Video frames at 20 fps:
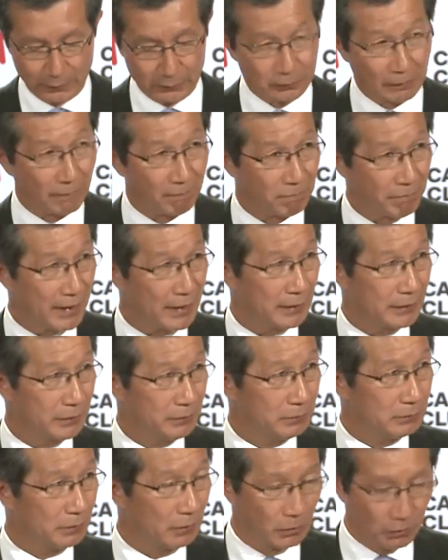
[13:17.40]
The
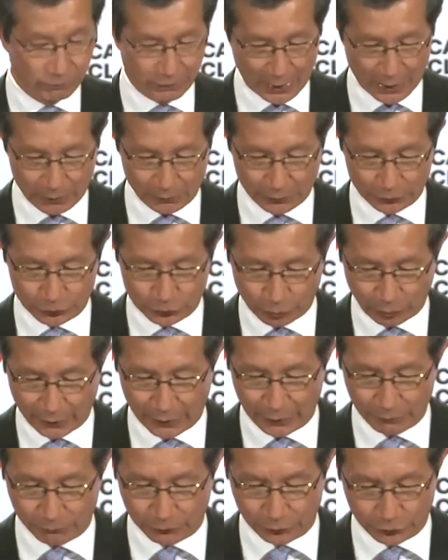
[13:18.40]
value of our
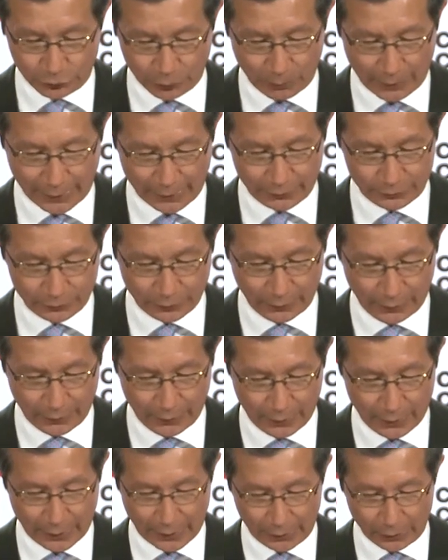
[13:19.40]
trade with the US
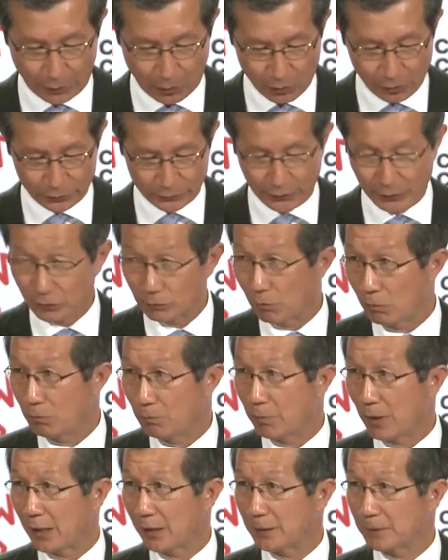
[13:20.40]
has only grown
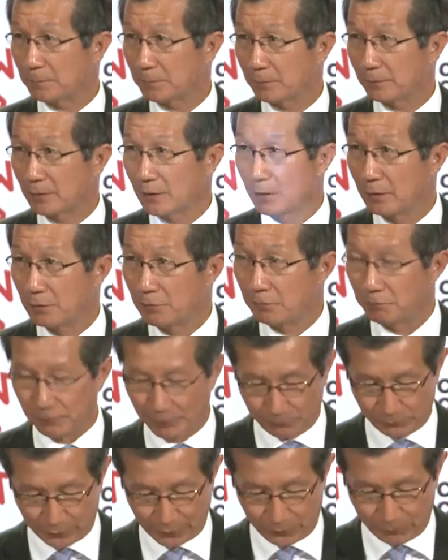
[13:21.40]
by
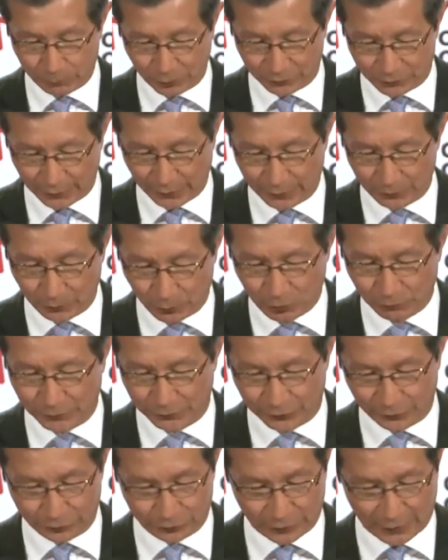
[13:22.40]
15% over
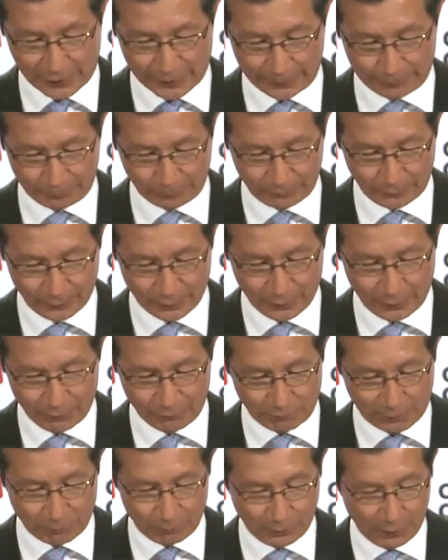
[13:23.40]
this time,
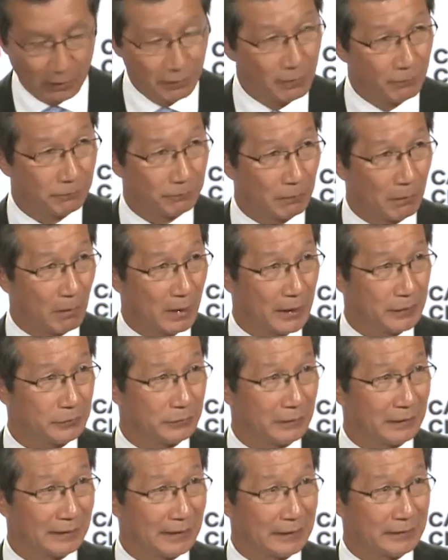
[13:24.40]
from
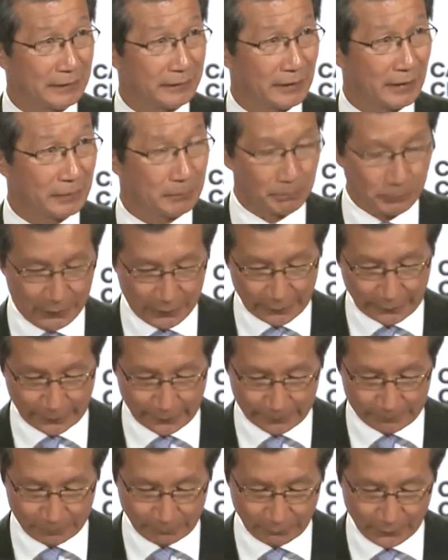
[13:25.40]
$499
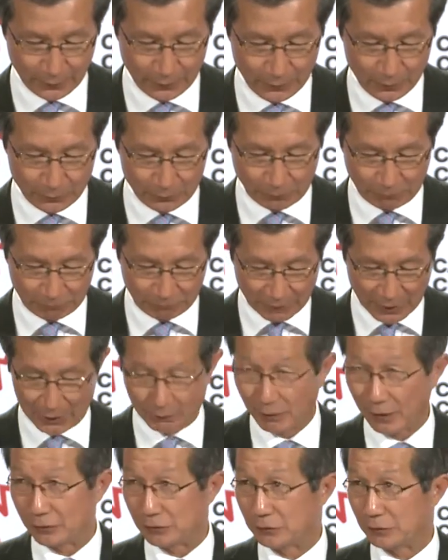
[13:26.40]
billion to
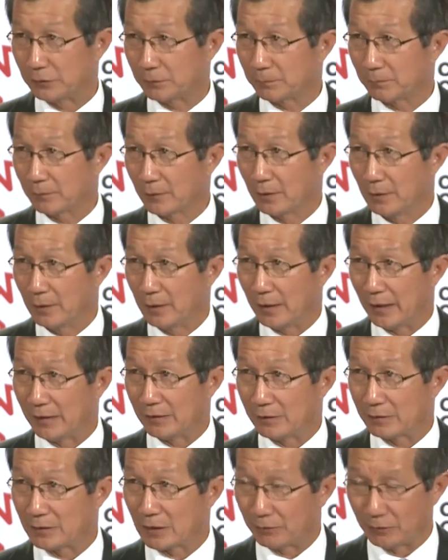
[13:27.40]

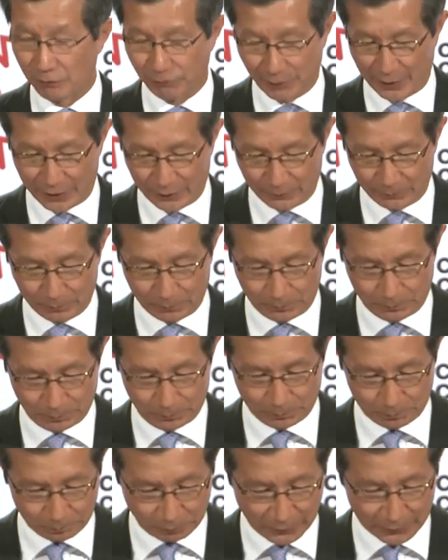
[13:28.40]
$575
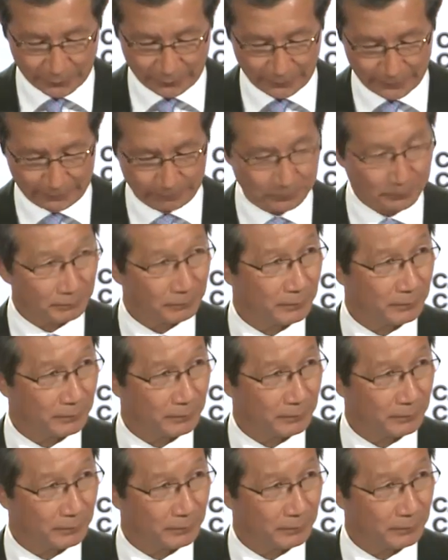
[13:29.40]
billion.